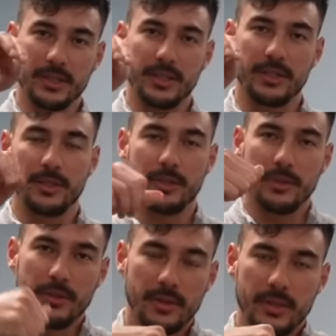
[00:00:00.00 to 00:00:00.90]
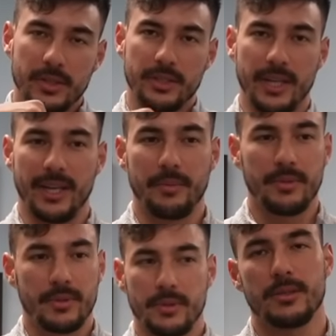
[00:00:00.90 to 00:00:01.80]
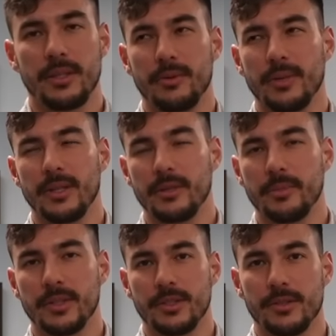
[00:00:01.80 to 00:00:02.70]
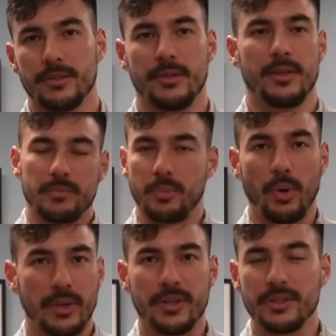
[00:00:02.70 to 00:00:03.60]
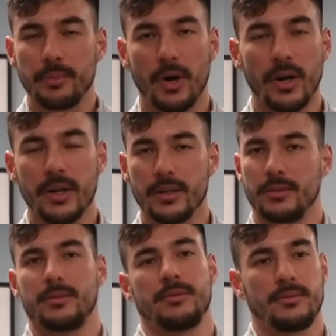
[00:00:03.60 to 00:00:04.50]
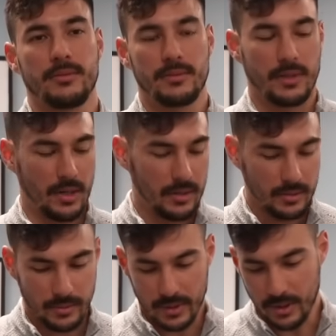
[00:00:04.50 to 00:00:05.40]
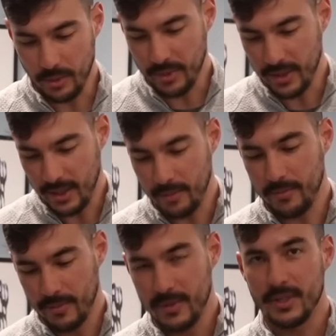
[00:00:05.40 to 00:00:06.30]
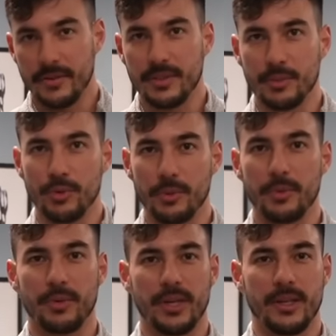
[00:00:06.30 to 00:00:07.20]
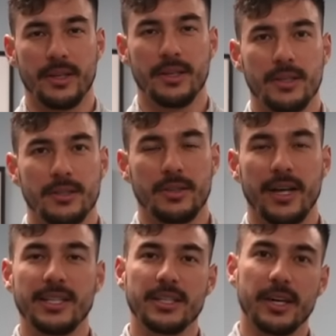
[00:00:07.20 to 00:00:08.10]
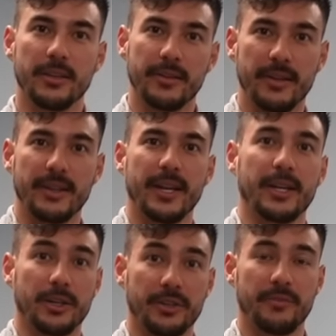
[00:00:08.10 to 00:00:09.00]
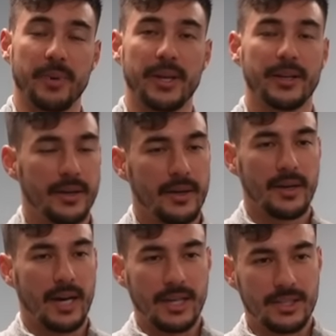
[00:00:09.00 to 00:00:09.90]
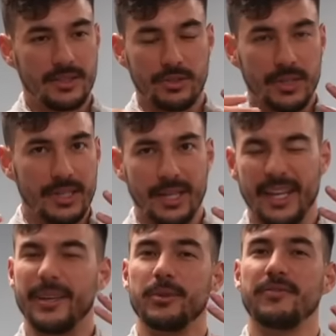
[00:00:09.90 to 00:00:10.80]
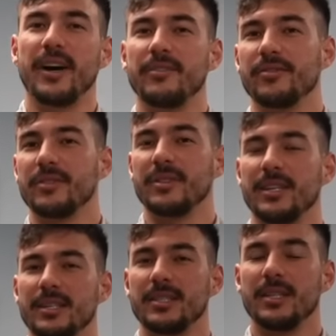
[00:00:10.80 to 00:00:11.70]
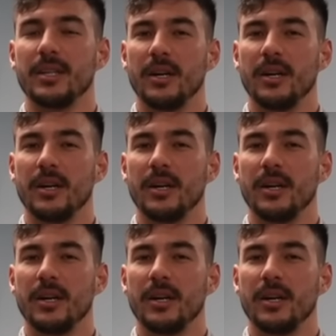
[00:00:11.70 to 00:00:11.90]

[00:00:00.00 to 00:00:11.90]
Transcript: C2, jammed, C3 a little bit too. Pulling those apart, you know, we're going to open it up, give it some room to breathe. So that's another thing that it could have been. I just treated it like it was five different things.